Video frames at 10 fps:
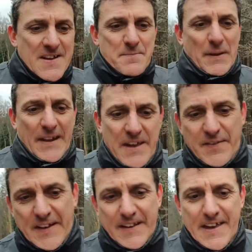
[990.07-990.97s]

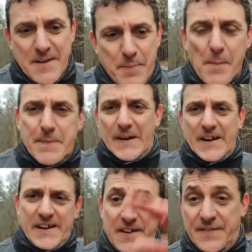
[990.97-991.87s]
believing the
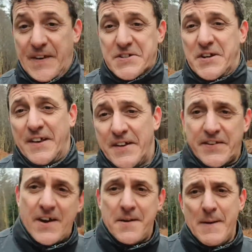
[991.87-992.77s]
popular fiction at the
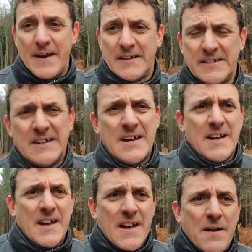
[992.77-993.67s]
time
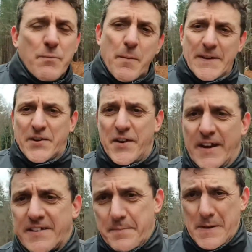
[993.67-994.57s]
will be turning
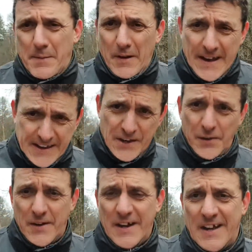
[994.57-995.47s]
to people like
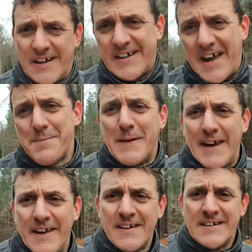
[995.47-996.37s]
you and
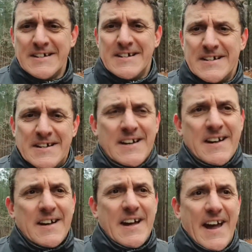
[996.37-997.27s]
me
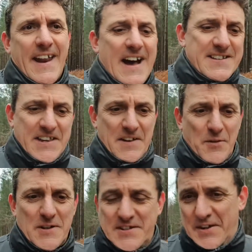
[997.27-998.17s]
and asking
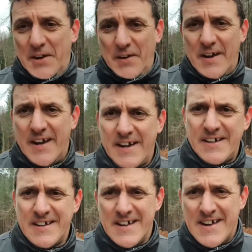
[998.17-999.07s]
what to do
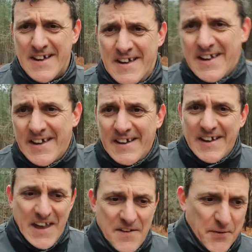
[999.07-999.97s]

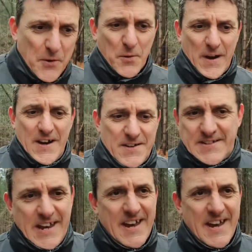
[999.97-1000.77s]
if it all goes